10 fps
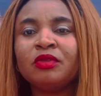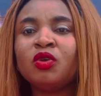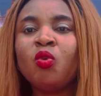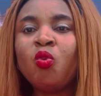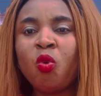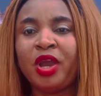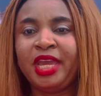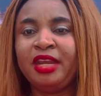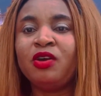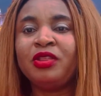
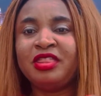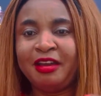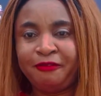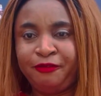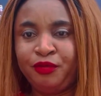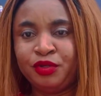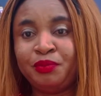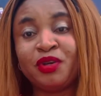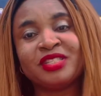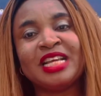working on that field
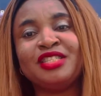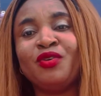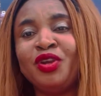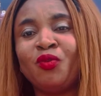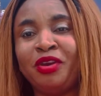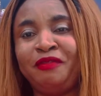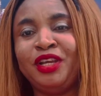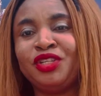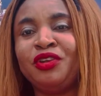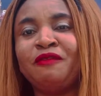because that's the only
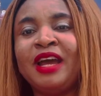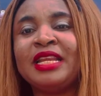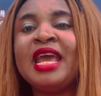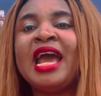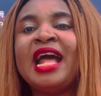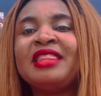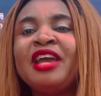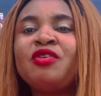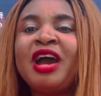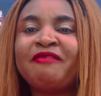qualification you've had. And now
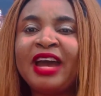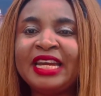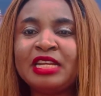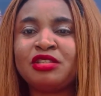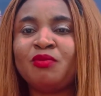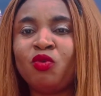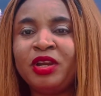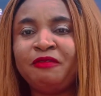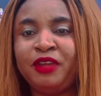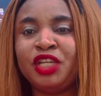you have added some
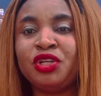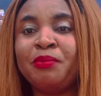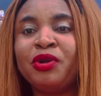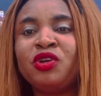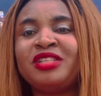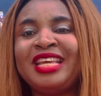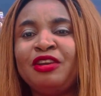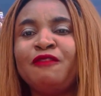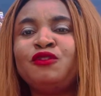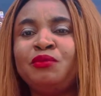qualification, but not
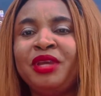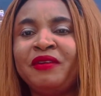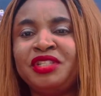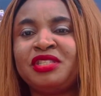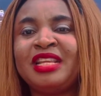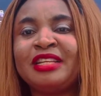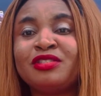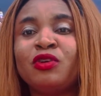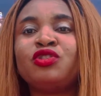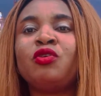enough to be a registered
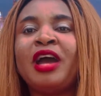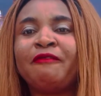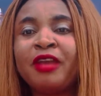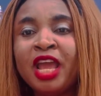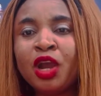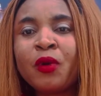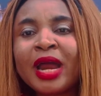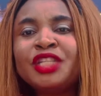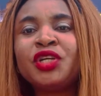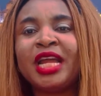nurse. You have
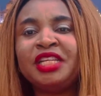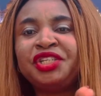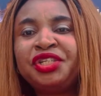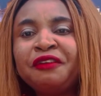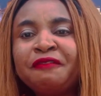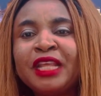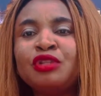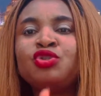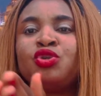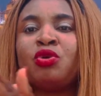gradually
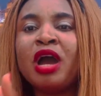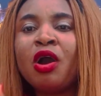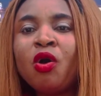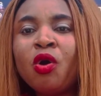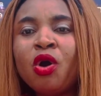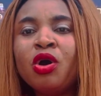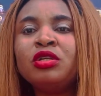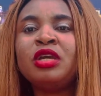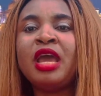shifted to your own